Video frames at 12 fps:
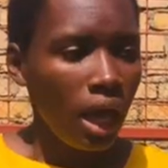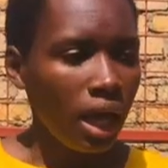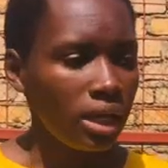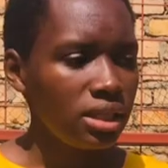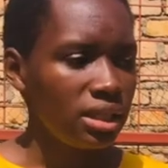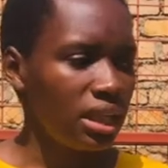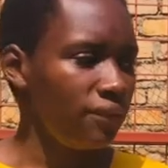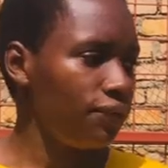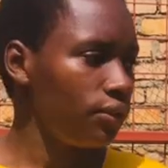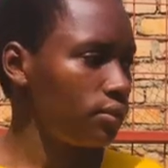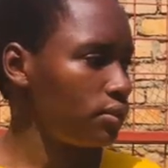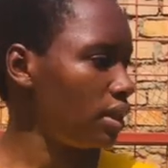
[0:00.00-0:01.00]
and if
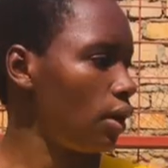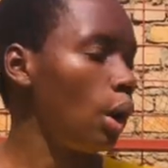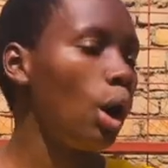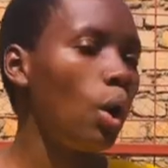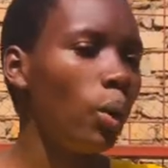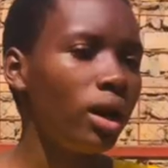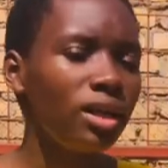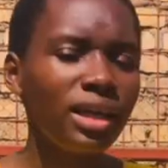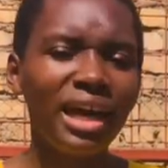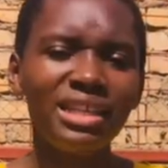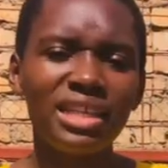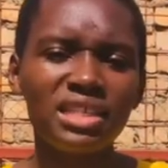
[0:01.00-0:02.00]
you say, oh, well,
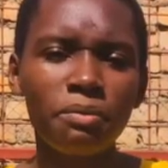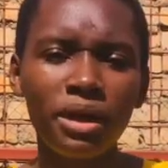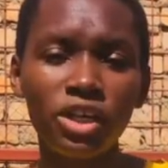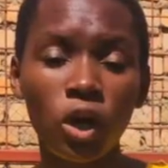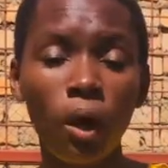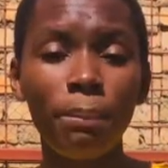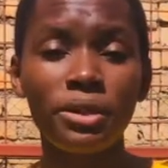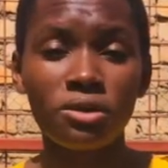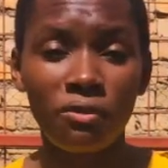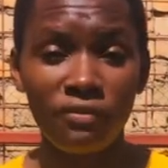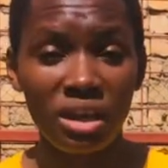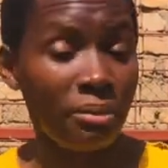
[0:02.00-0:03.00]
I just made copies
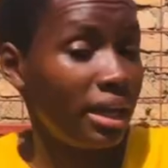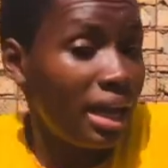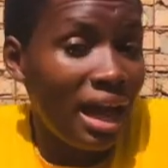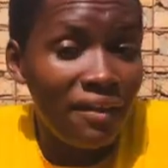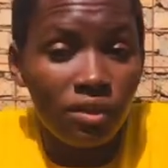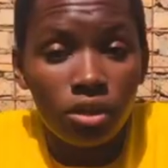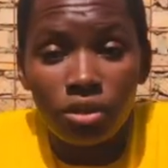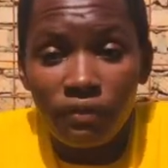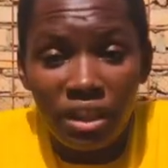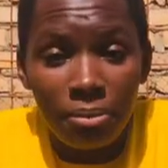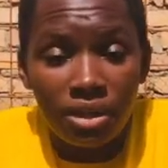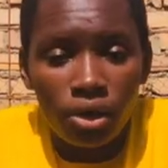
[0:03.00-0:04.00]
of them and I have a lot
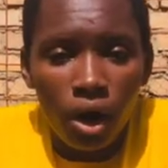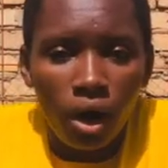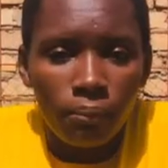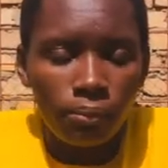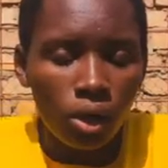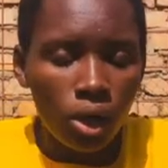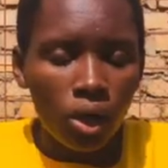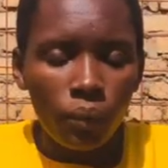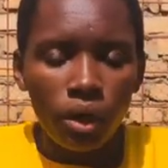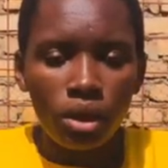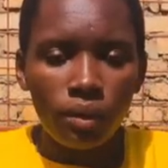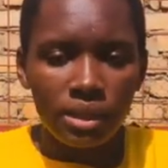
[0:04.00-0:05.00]
of them at home.
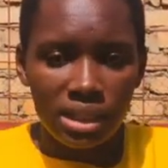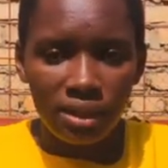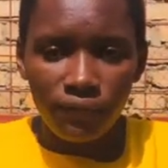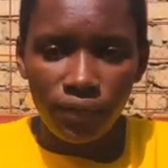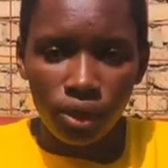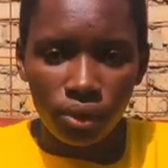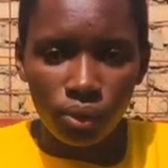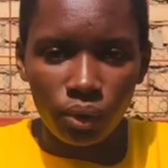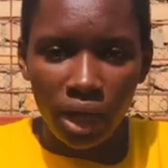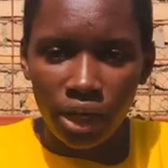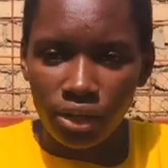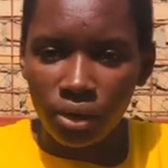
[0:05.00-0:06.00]
Well, what if, you
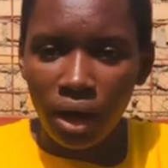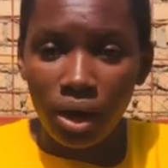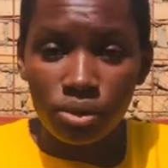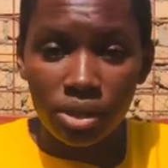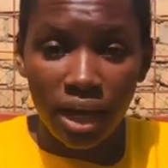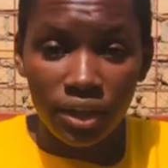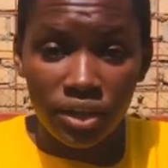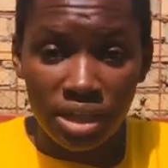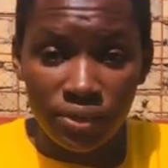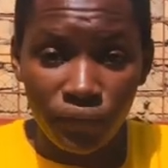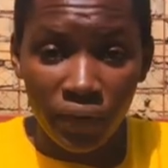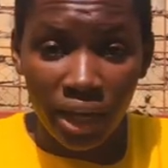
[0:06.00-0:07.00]
know, uh, your house
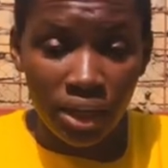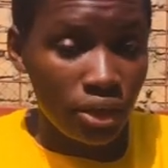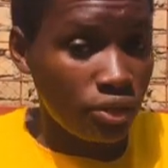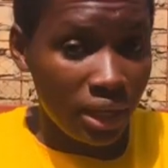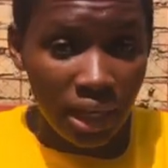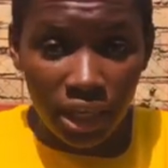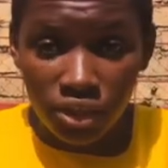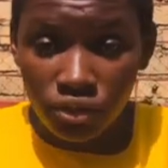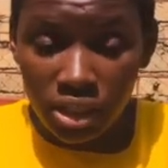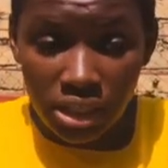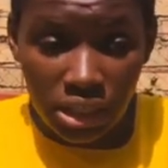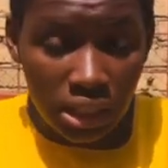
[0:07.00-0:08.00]
catches fire due to
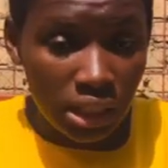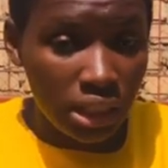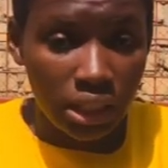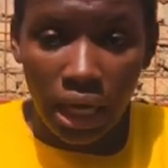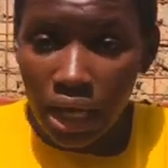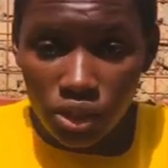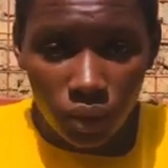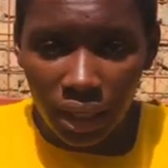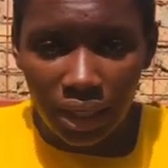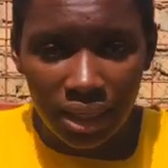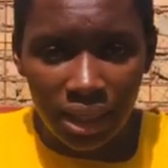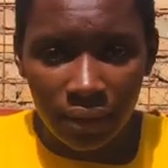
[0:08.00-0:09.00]
electricity, gas or
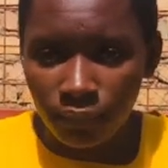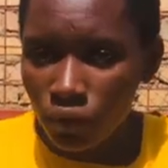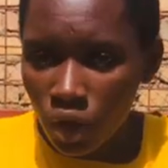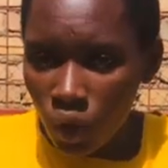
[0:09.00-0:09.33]
anything?